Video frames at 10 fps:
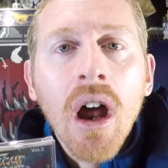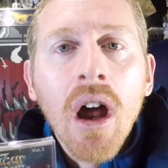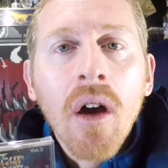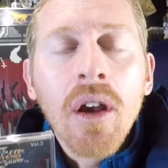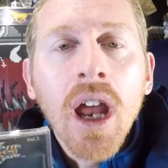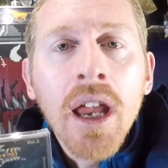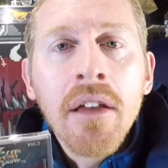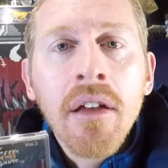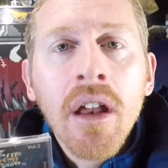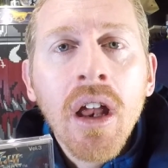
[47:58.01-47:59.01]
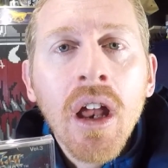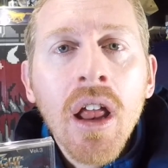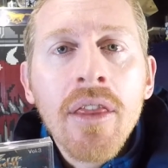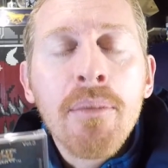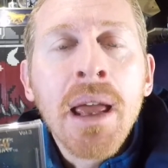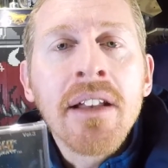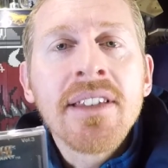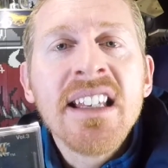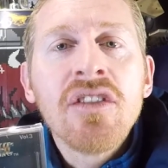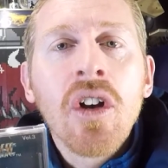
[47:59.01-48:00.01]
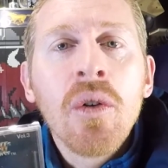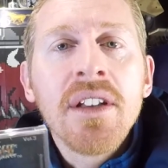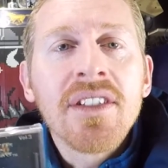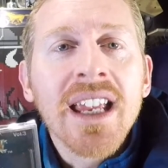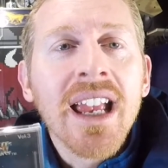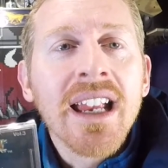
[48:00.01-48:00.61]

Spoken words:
Okay? The penalty zone is like